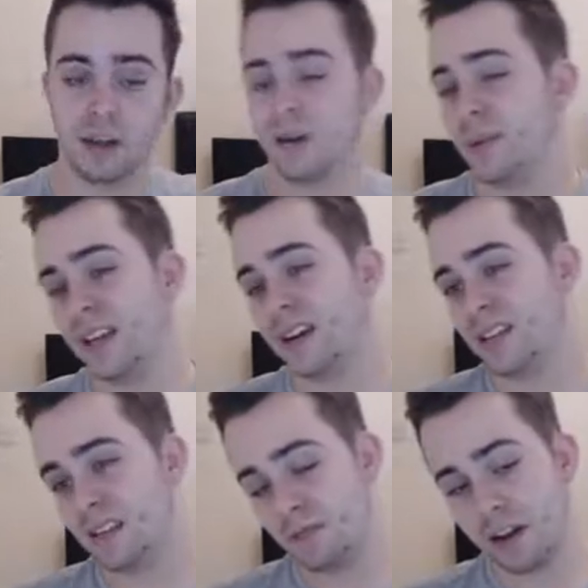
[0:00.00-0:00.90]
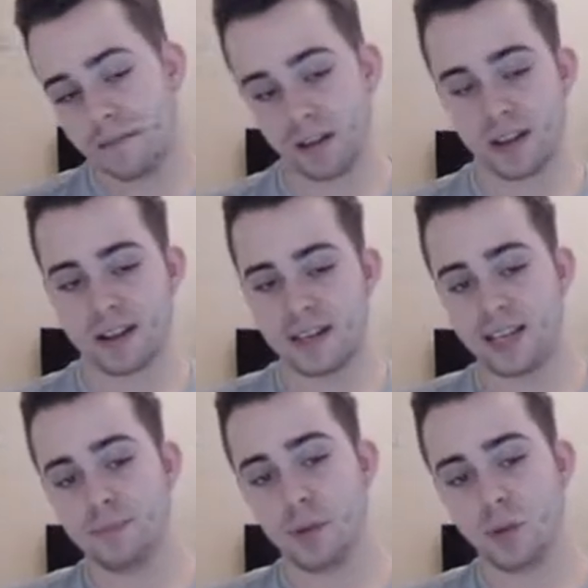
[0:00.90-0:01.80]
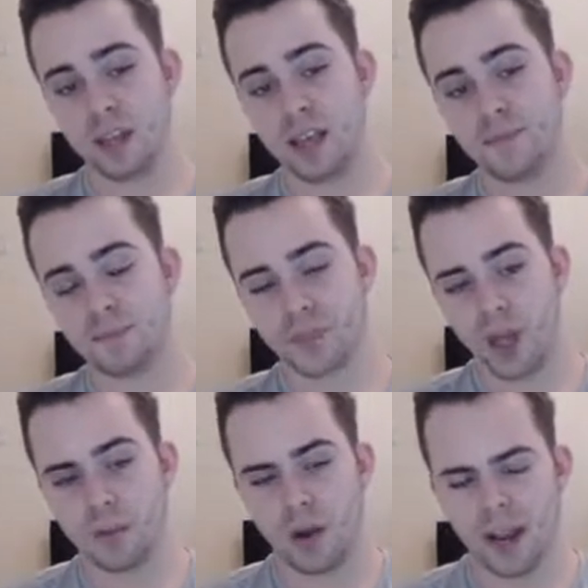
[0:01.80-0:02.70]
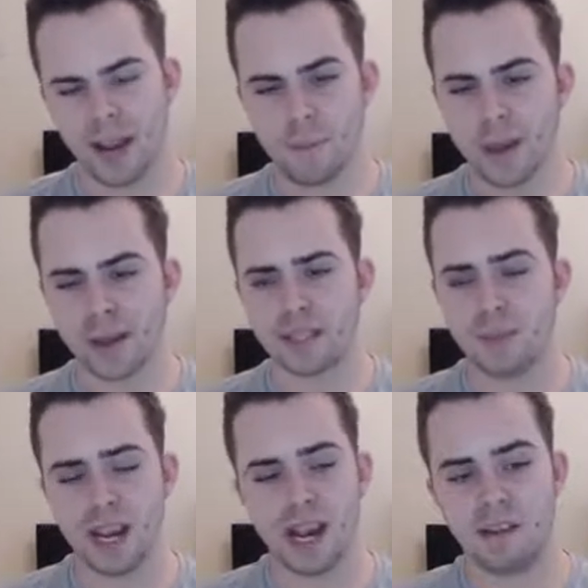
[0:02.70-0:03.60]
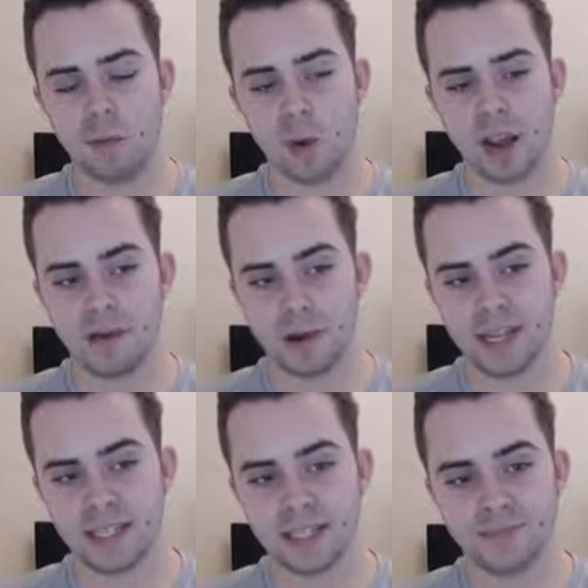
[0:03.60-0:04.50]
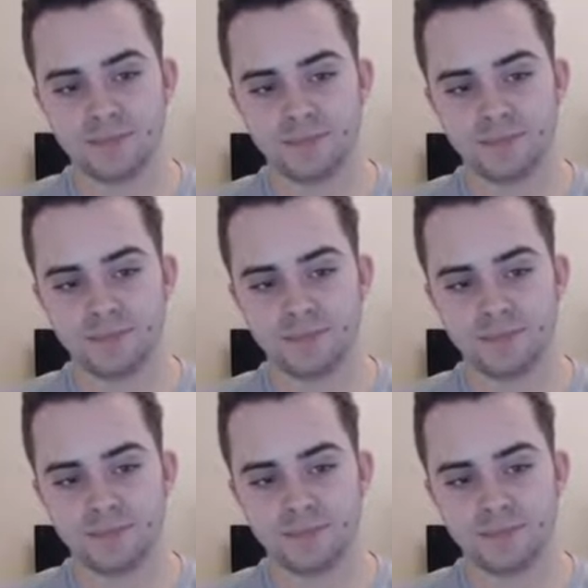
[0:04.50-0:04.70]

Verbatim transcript: But yeah, I didn't really feel like I needed Bulky. Um, I am max speed for a reason.